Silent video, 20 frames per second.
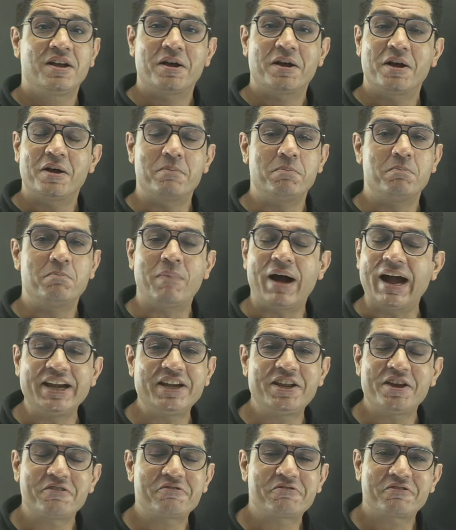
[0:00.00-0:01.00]
my
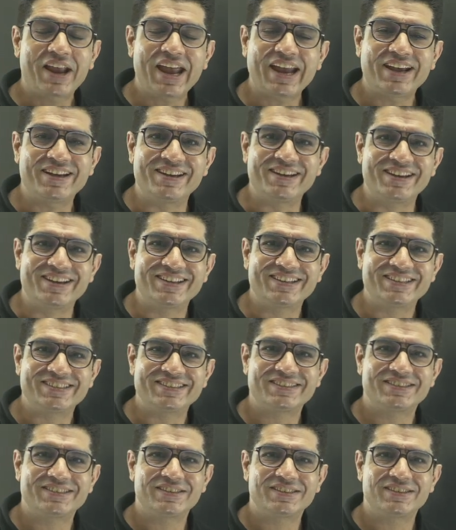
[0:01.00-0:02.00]
dear friend.
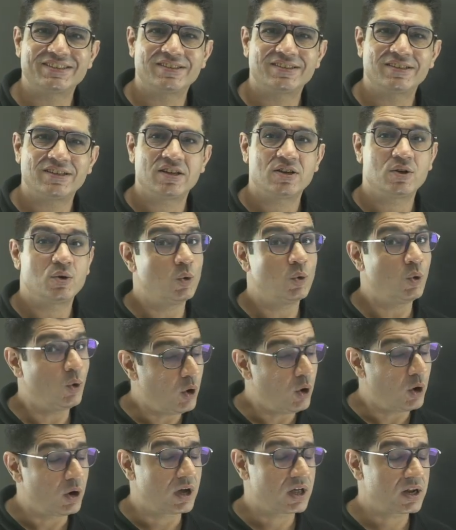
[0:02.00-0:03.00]

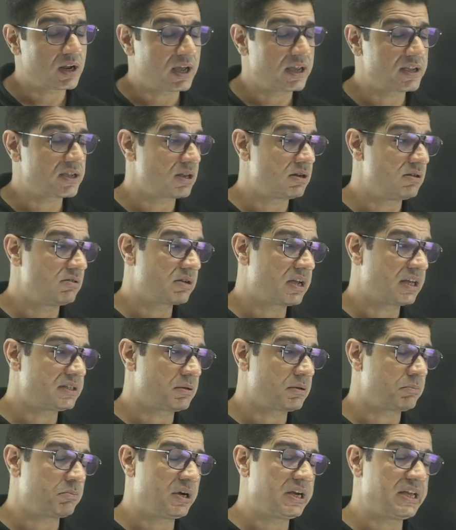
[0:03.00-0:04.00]
Or I can look at
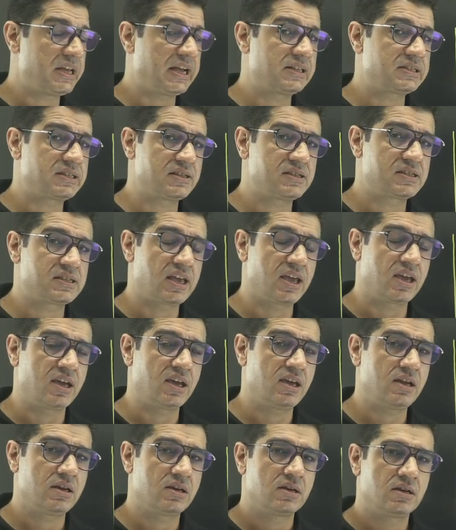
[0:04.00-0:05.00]
somebody else and say,
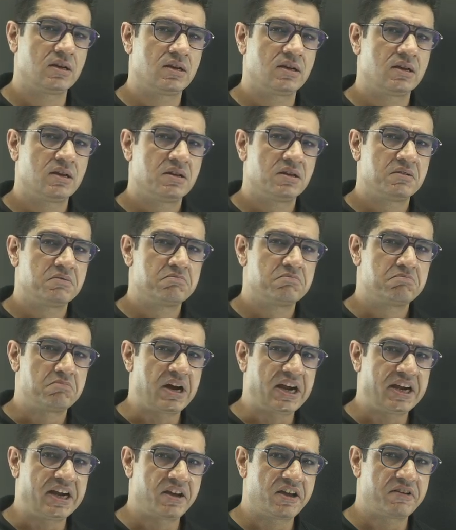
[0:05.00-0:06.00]
my
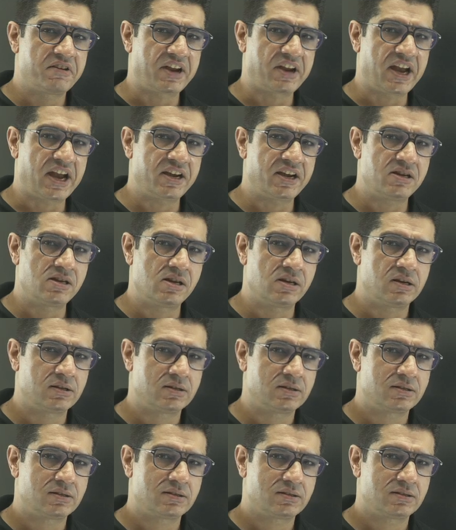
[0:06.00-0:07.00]
dear friend.
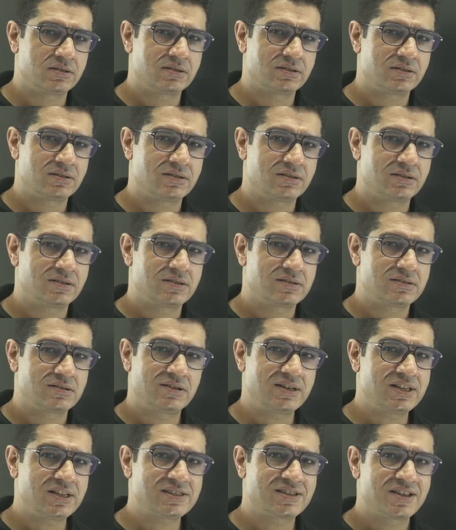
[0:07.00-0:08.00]

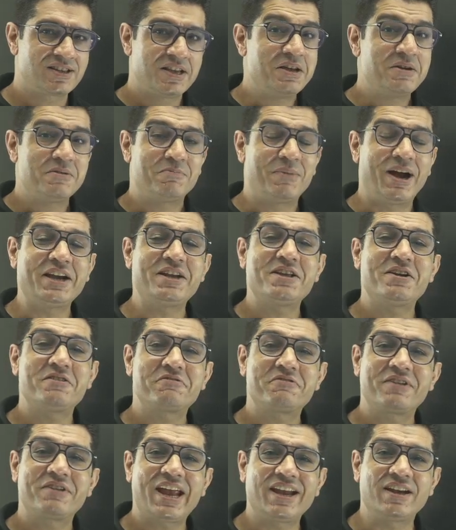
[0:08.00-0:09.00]
Notice, my dear
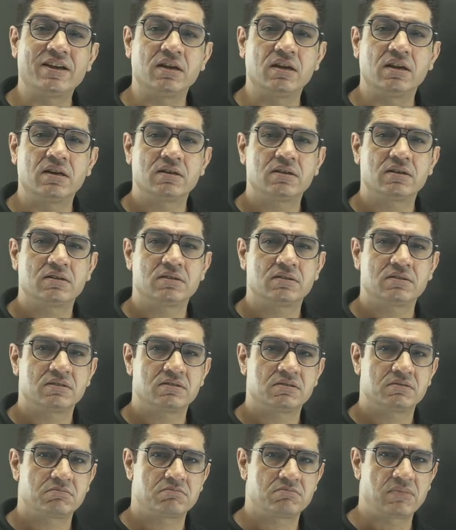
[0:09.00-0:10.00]
friend.
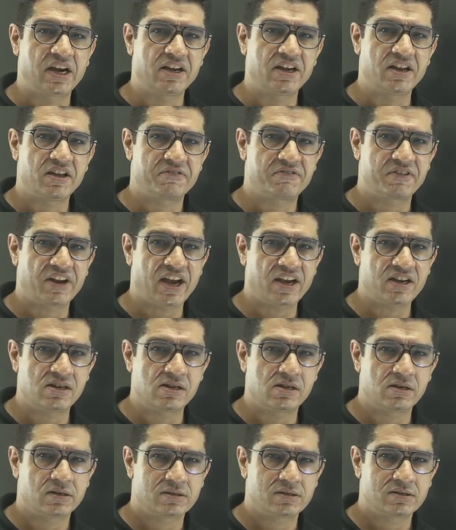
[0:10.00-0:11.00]
My dear friend.
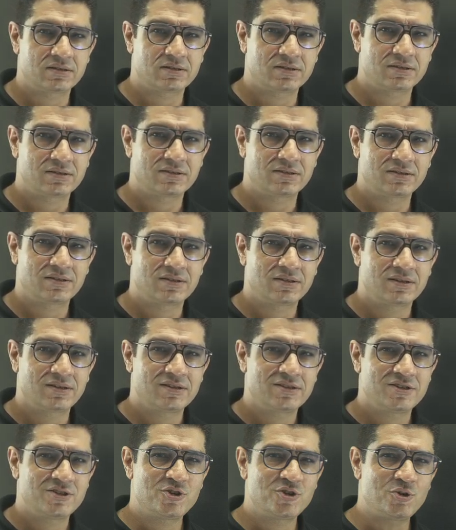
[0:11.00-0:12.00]

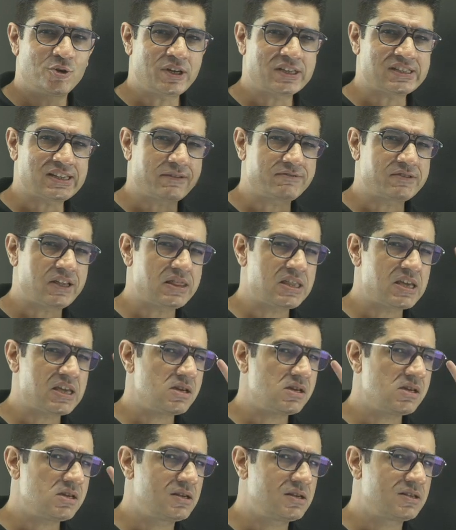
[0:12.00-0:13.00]
You notice I've said the
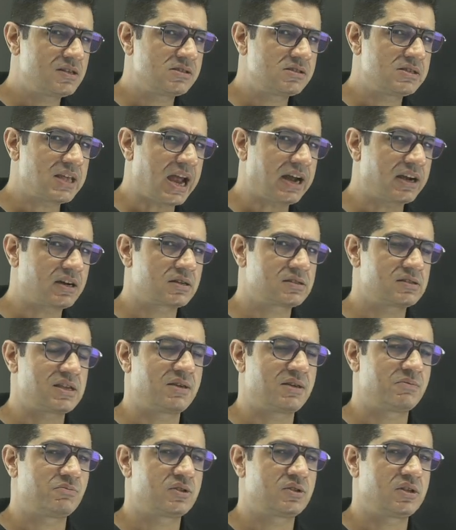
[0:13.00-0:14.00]
exact same
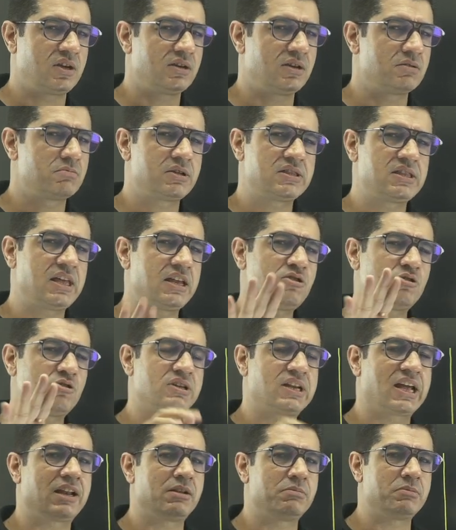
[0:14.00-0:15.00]
thing, but then you
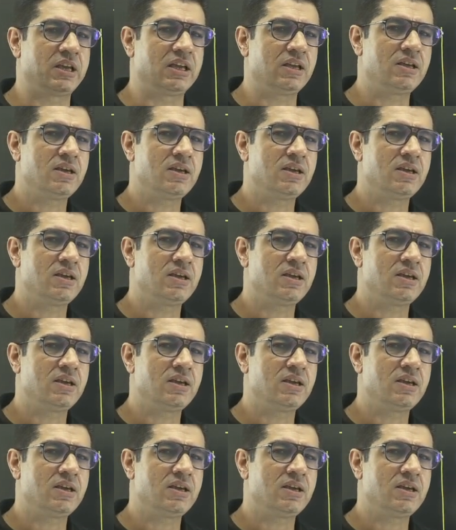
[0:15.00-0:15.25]
tell me